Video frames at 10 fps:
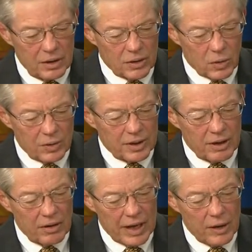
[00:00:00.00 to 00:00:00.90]
North
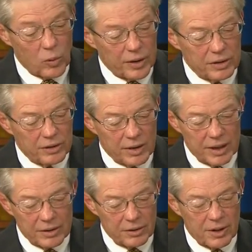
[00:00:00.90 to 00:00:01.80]
Carolina, we do
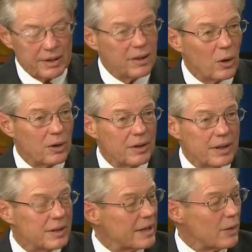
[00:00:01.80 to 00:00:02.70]
not do that. The only
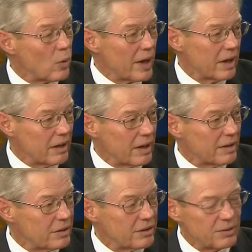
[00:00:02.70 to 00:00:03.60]
thing that they
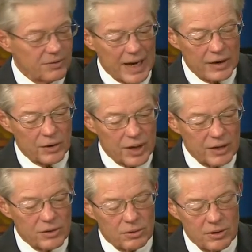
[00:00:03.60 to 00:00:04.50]
recognize as the final
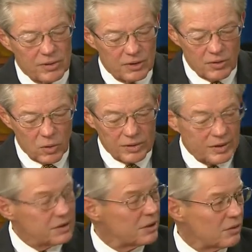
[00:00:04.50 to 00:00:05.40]
nature of a divorce
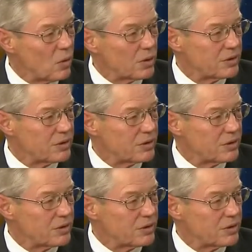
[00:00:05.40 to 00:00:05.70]
is a divorce